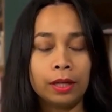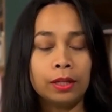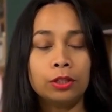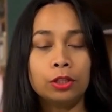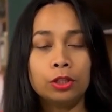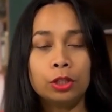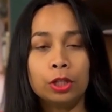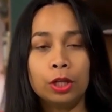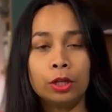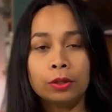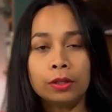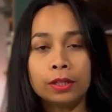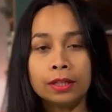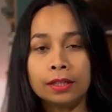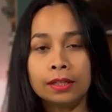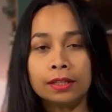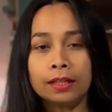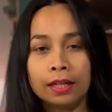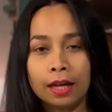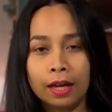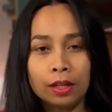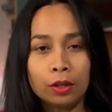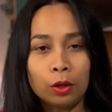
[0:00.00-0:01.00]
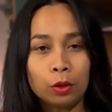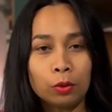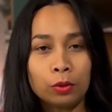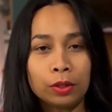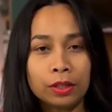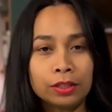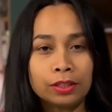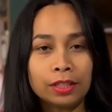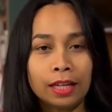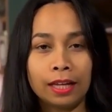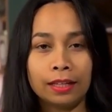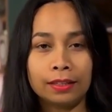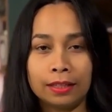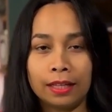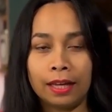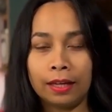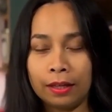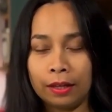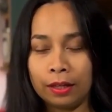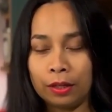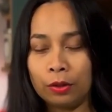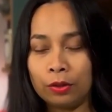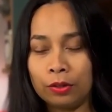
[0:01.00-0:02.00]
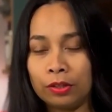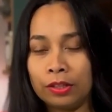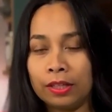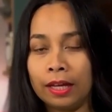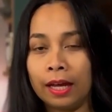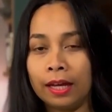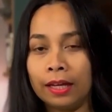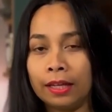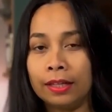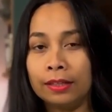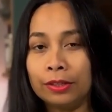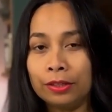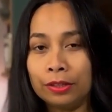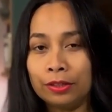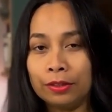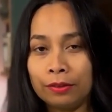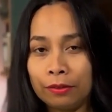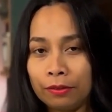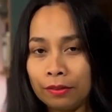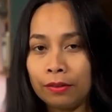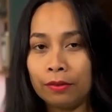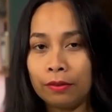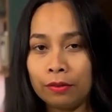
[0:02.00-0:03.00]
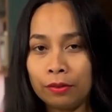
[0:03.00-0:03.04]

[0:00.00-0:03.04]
big cherries. I always like that little size.